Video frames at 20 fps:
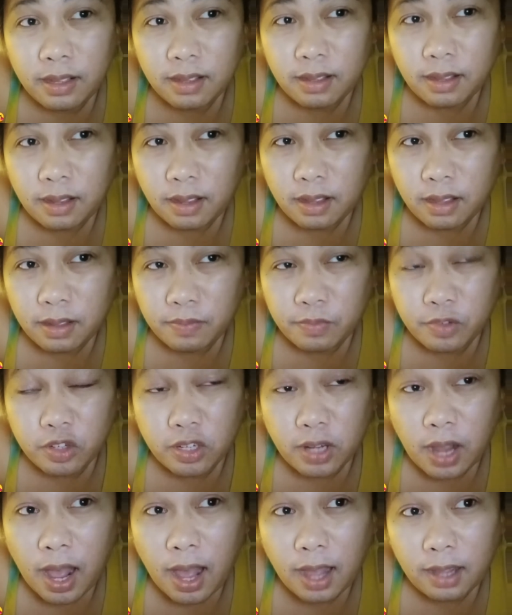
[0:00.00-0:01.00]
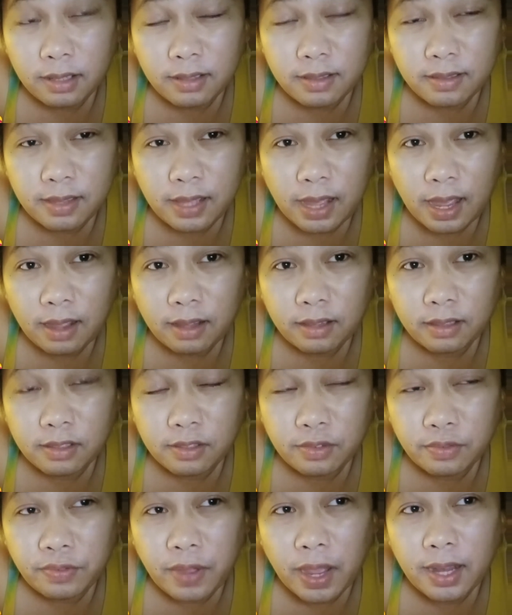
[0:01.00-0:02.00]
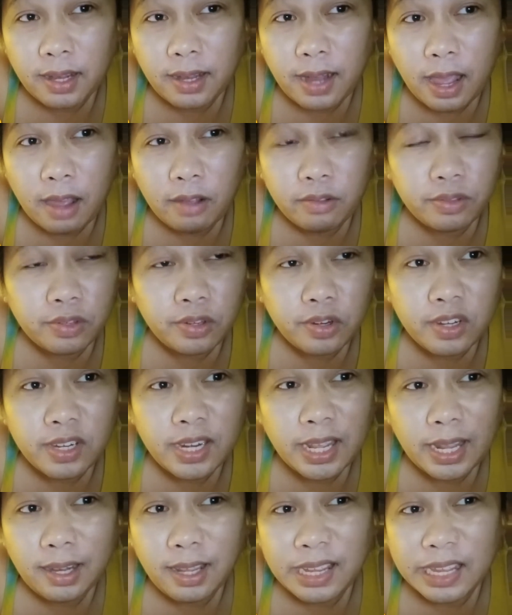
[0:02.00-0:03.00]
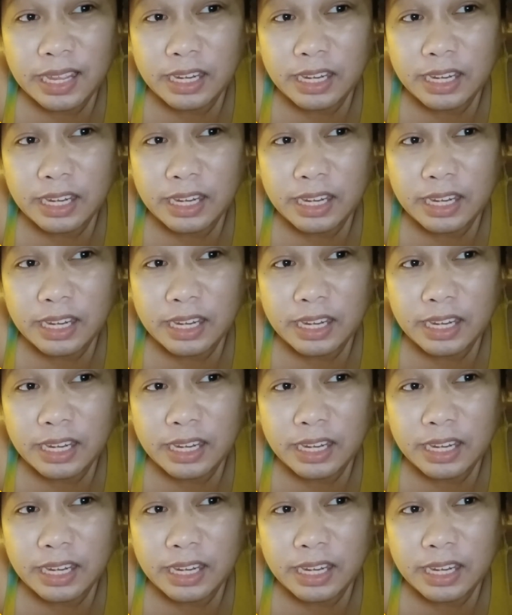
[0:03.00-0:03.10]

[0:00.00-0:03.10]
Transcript: um, shocked that to find out you're dating a